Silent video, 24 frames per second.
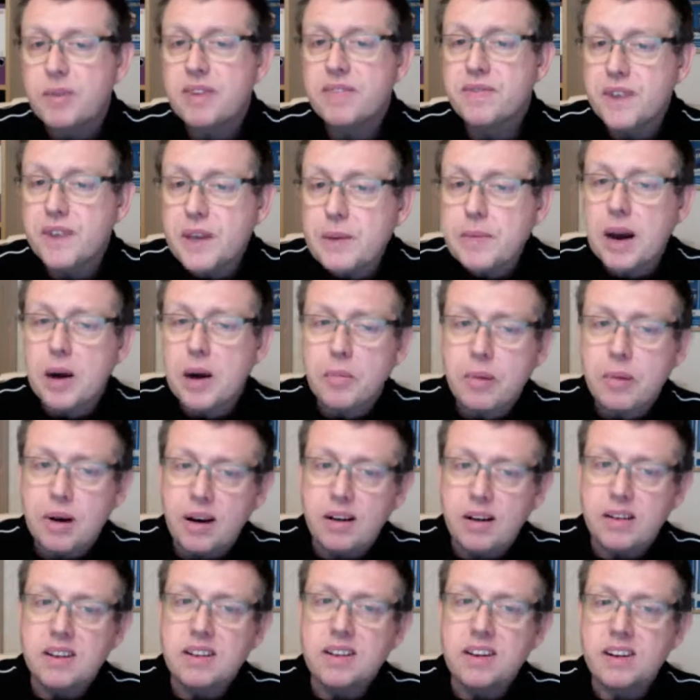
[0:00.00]
female
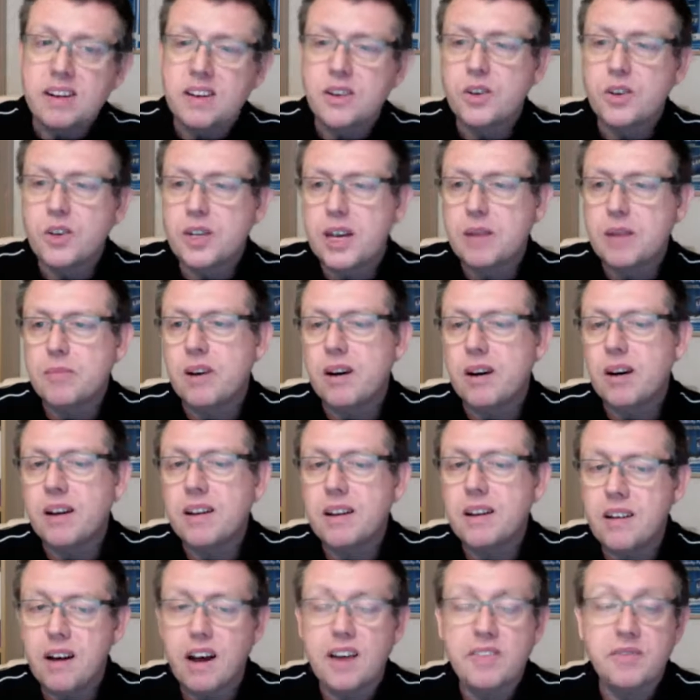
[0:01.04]
partner that I could share my
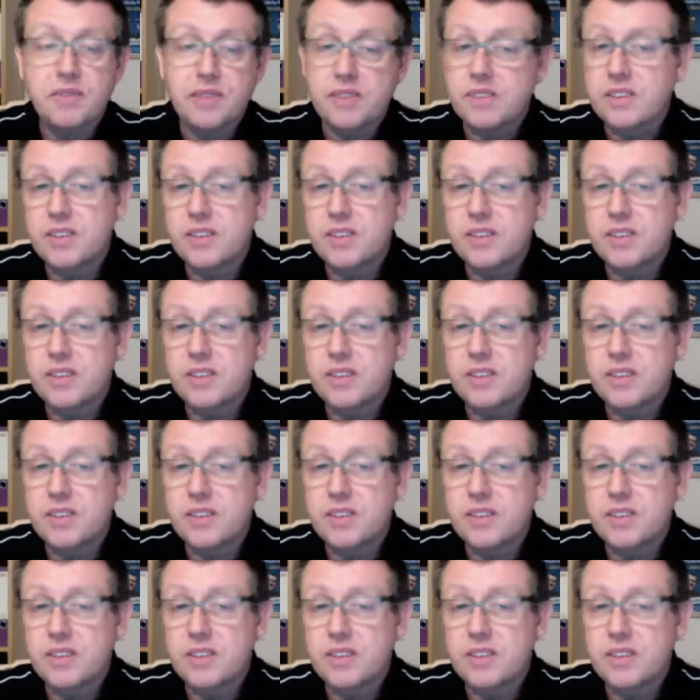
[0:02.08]
life with,